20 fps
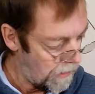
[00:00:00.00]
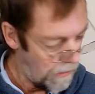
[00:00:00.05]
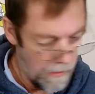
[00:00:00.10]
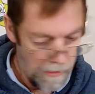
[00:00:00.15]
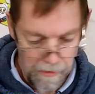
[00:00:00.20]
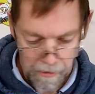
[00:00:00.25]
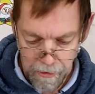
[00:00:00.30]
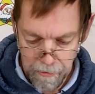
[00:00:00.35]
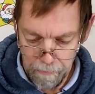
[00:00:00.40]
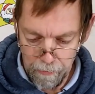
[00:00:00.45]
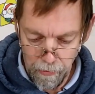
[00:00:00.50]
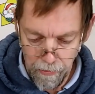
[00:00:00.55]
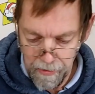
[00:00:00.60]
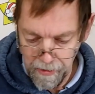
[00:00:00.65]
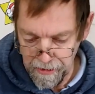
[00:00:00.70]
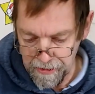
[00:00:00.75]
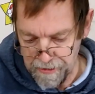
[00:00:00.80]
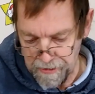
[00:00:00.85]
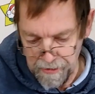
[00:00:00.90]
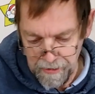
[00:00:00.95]
I should put
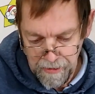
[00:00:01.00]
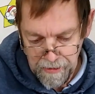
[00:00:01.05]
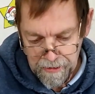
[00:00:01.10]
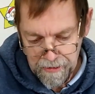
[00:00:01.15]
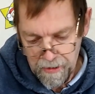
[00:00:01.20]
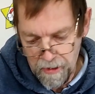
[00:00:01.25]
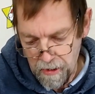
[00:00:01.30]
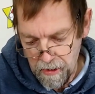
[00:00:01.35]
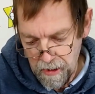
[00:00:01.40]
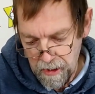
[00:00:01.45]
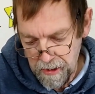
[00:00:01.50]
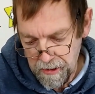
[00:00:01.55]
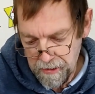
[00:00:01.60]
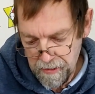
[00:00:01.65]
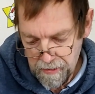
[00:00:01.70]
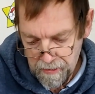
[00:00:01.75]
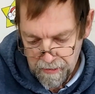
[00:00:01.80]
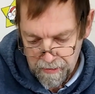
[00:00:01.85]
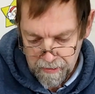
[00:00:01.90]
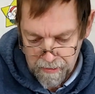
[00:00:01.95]
this to the side
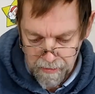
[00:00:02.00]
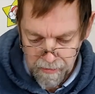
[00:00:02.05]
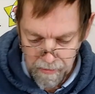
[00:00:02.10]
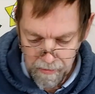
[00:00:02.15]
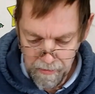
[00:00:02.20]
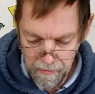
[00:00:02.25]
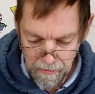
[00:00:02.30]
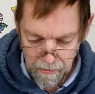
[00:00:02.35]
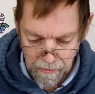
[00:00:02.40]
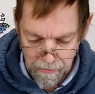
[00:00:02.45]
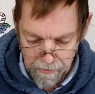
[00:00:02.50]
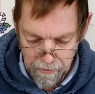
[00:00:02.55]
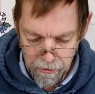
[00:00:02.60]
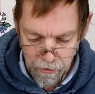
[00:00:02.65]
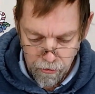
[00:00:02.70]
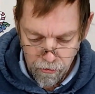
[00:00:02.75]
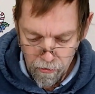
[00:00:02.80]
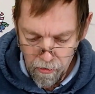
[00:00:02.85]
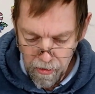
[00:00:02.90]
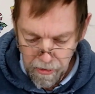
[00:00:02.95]
to
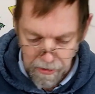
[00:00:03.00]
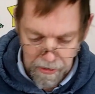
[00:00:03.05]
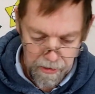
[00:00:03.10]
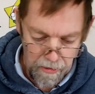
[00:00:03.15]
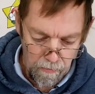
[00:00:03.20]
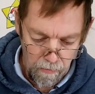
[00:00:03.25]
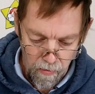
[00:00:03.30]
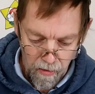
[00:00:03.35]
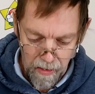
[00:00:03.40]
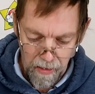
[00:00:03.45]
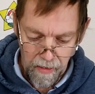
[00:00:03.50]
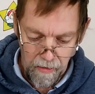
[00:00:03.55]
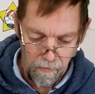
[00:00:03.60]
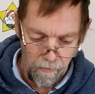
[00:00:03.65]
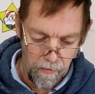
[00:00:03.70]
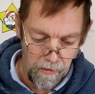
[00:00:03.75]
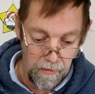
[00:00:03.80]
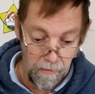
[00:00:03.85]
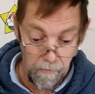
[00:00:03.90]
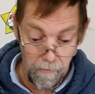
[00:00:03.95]
dry somewhere
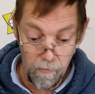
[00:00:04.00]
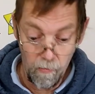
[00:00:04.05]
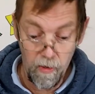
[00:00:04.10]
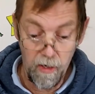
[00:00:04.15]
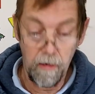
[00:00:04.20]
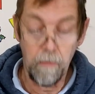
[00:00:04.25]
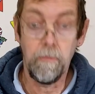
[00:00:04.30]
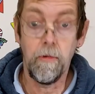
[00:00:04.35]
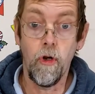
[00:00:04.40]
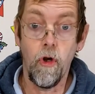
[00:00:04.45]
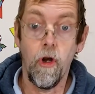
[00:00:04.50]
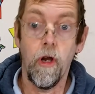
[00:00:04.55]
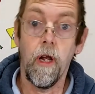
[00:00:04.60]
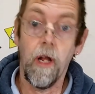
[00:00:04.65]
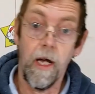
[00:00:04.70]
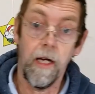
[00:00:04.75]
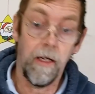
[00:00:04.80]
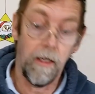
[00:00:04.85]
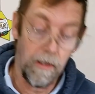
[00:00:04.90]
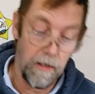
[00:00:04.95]
where I'm not
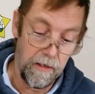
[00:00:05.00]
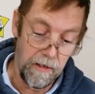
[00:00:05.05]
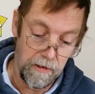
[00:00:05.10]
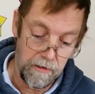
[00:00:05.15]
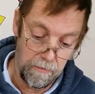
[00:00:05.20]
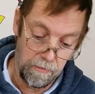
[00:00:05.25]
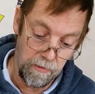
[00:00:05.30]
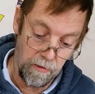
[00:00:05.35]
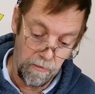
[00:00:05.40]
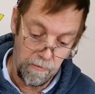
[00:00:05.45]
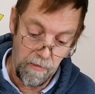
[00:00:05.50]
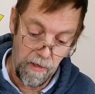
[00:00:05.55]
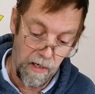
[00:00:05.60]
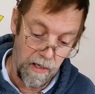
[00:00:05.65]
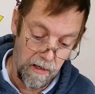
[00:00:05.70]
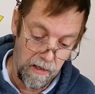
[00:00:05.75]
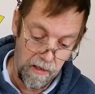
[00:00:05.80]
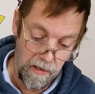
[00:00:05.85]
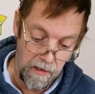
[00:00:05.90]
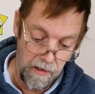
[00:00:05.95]
likely to put
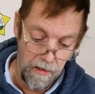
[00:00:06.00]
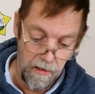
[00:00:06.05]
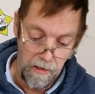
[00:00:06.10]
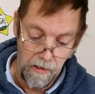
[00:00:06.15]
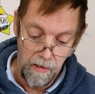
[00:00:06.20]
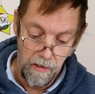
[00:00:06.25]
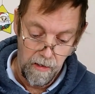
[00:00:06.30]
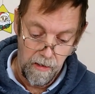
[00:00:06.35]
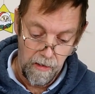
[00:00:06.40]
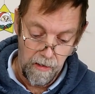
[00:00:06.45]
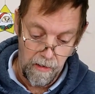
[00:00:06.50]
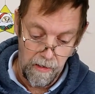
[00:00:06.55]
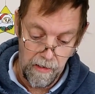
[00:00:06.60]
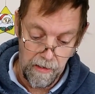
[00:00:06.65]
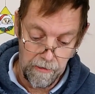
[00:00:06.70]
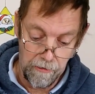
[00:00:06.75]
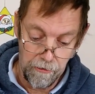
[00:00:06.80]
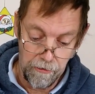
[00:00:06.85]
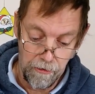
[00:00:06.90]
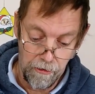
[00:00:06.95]
my
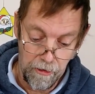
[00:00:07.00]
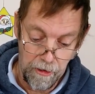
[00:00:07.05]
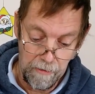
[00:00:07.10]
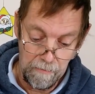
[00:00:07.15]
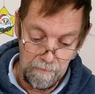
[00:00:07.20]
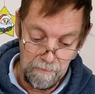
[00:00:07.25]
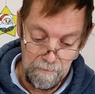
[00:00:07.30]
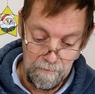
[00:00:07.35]
hands on it.